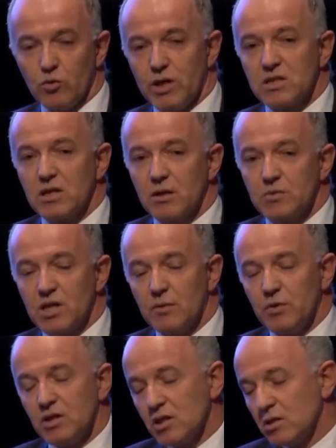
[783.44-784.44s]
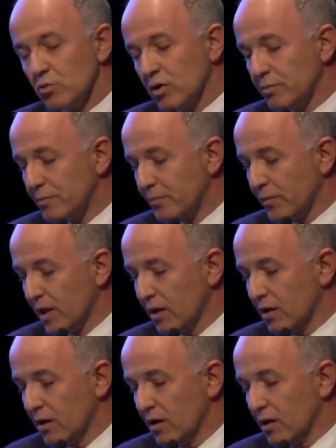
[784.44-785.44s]
always comes up, and it says, well,
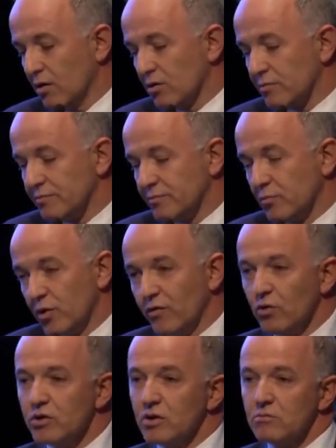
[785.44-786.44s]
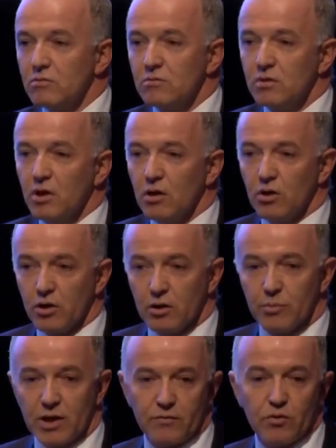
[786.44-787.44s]
look, we've looked at a lot of the
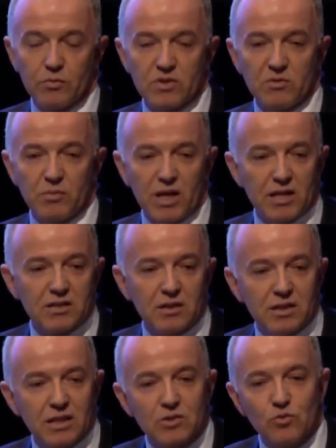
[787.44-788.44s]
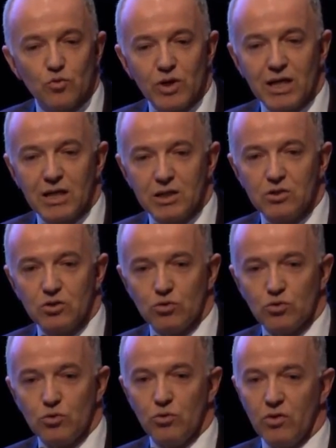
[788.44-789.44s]
platforms in place and it doesn't really
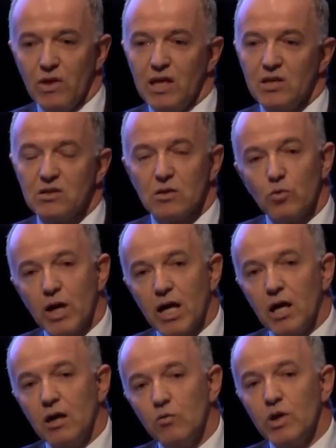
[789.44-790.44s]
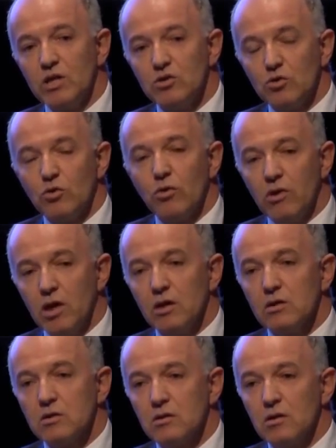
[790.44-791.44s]
do things the way we do
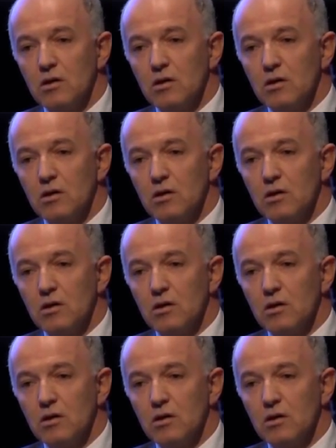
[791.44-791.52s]
things.